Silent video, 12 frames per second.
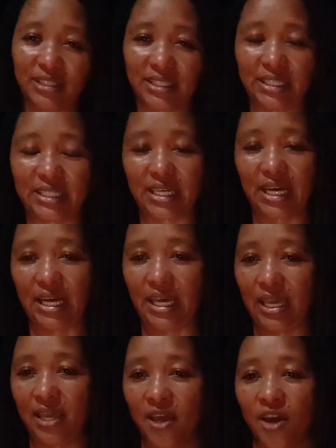the
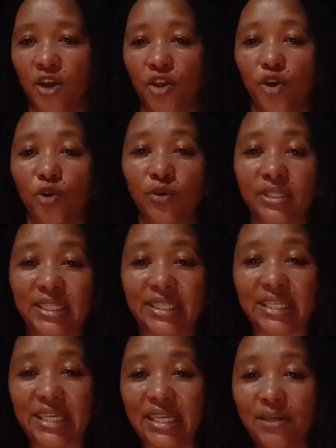sky. You could
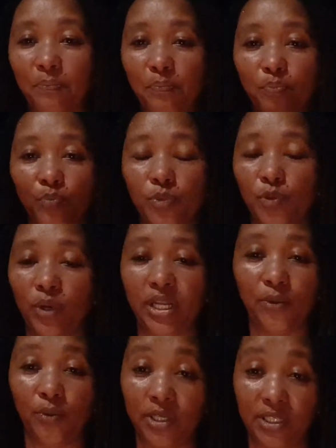see when
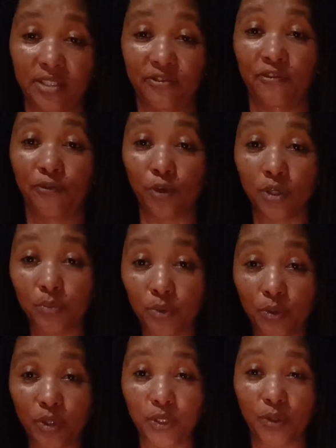it was full
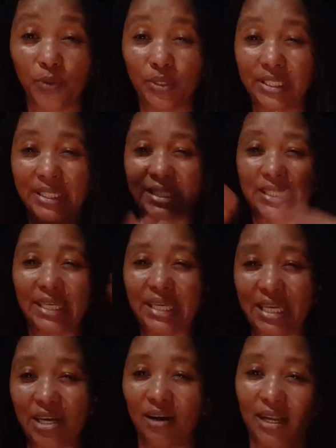moon, you could
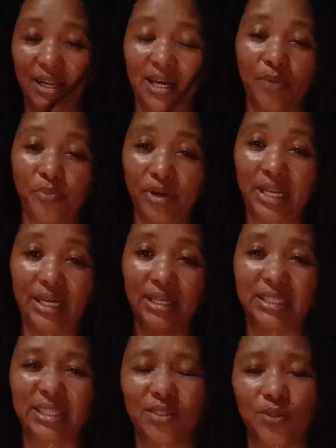see all of that
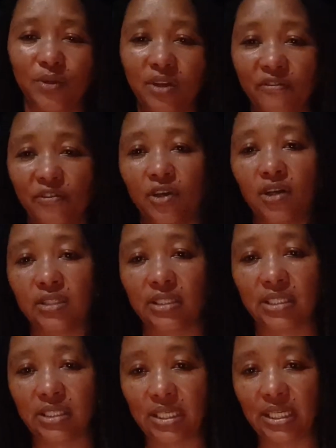brilliance. It's so difficult to
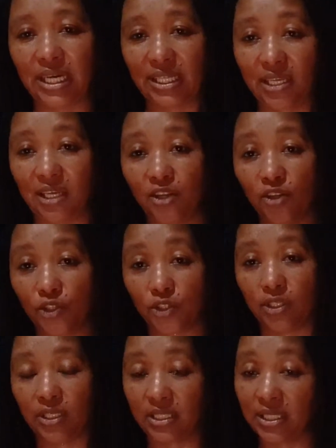see that in
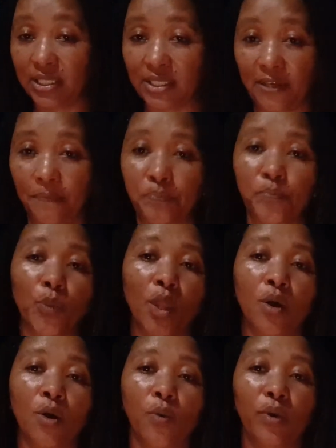the city
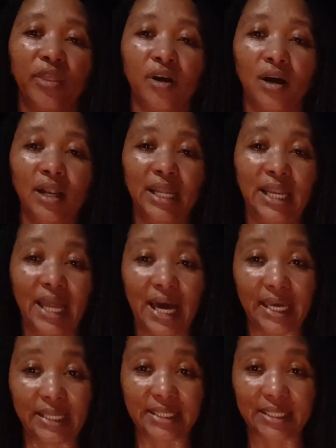with all the
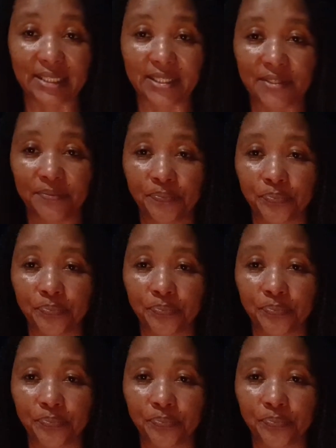lights,